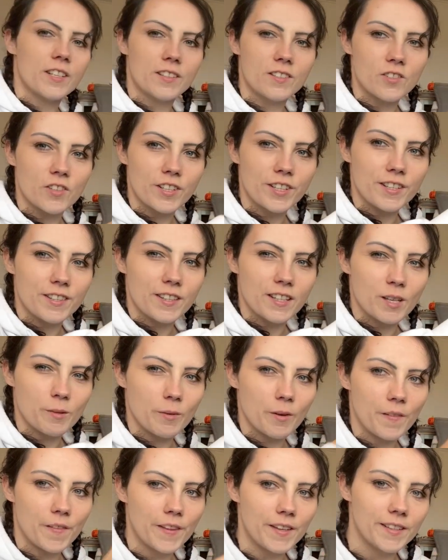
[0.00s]
tricky thing
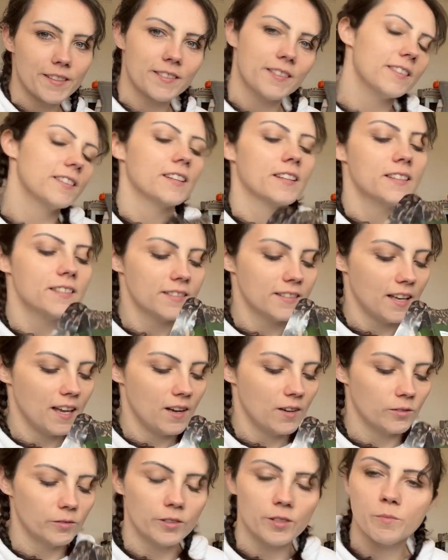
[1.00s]
about this is they
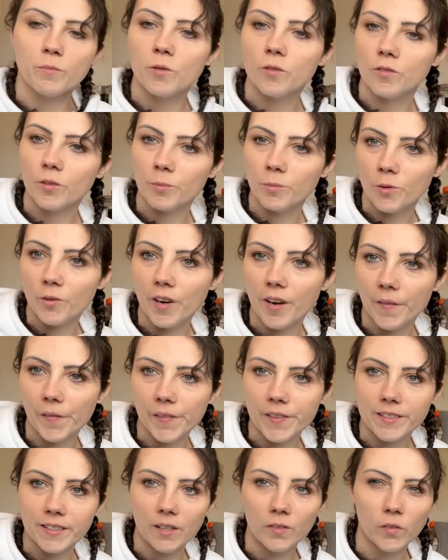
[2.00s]
sound, when you're moving them around, they
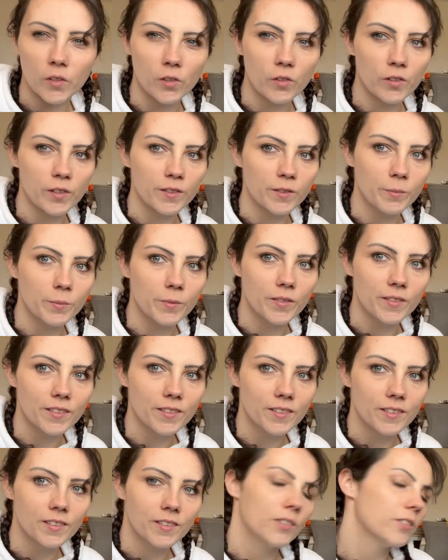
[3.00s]
sound like crisps
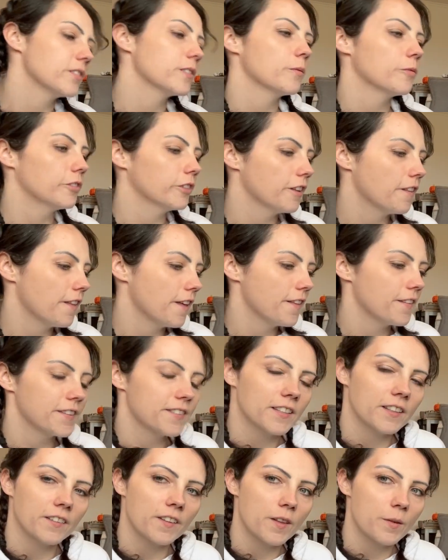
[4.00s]
or something like that. They
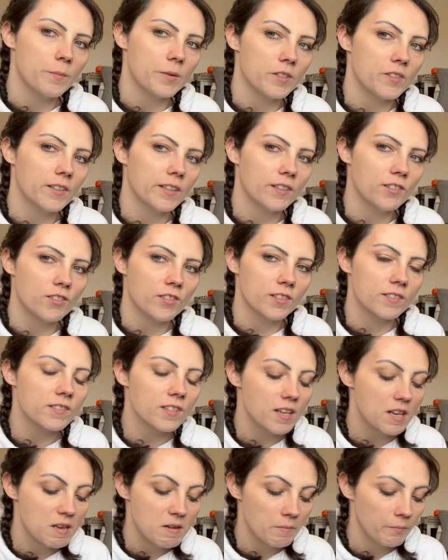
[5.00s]
sound like they'd be delicious.
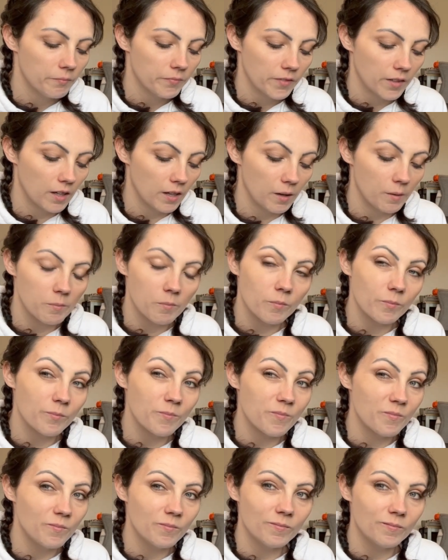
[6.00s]
I'm
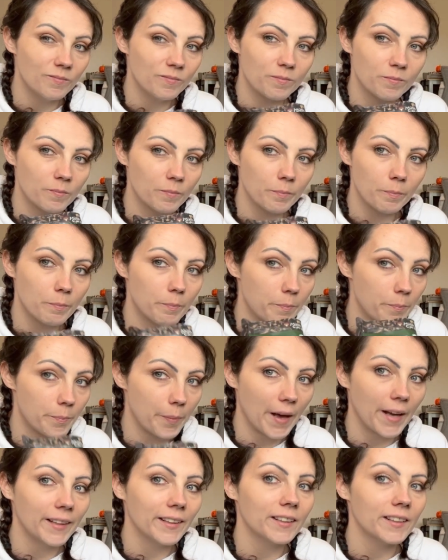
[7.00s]

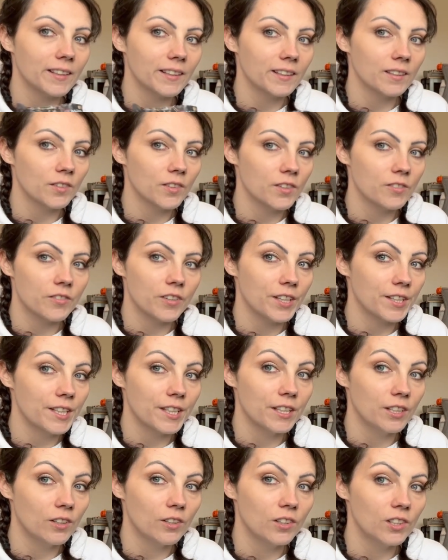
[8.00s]
banking on the fact they're
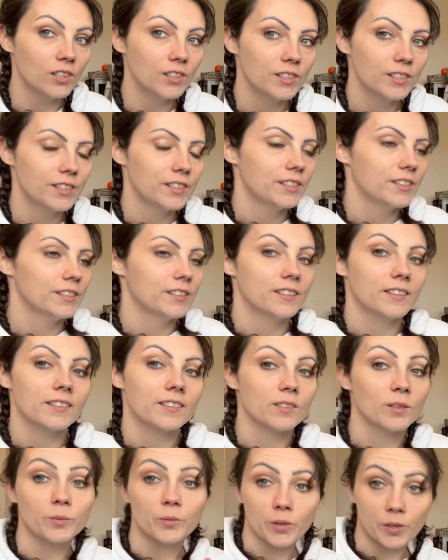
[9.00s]
not,
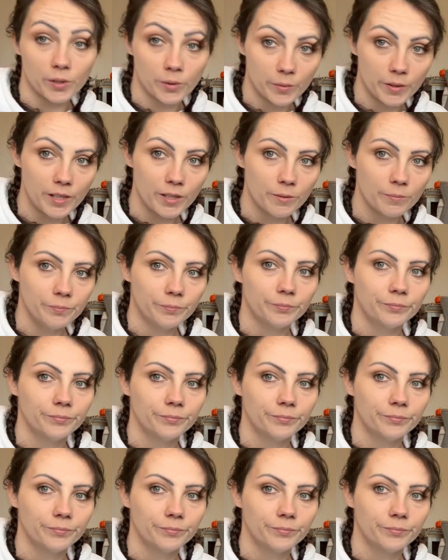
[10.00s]
so I'm not gonna eat them.